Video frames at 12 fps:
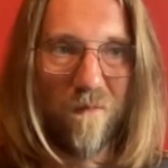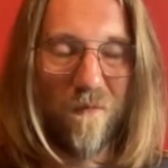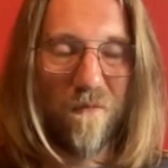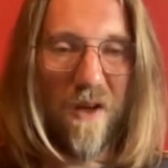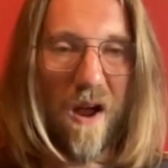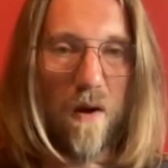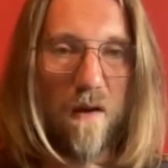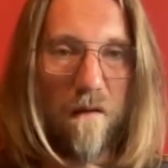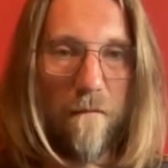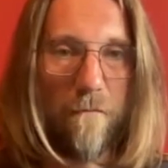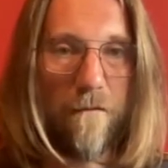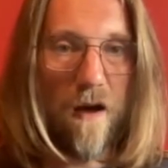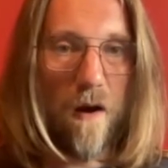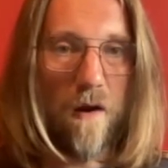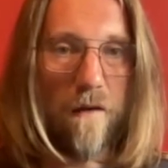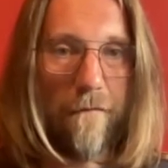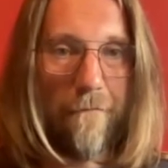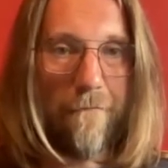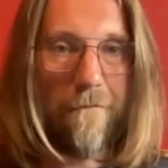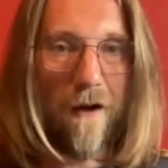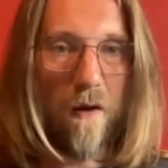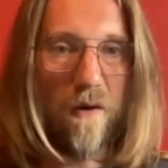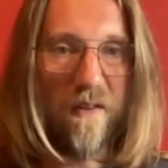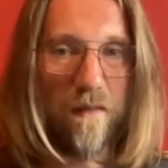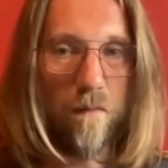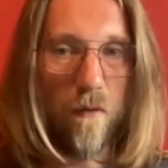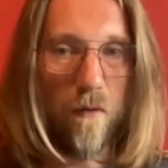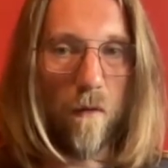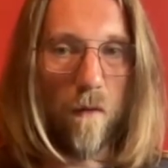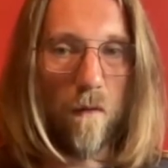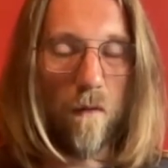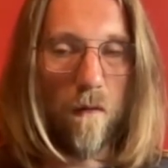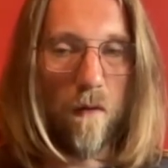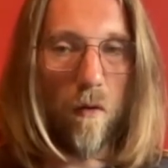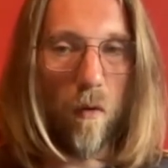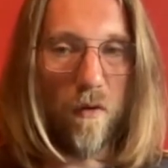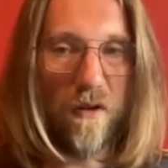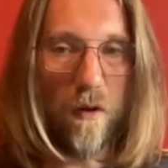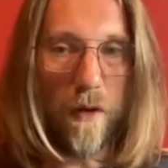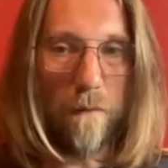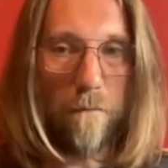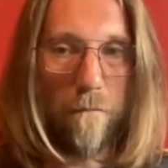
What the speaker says: very, very, very simple and ordinary.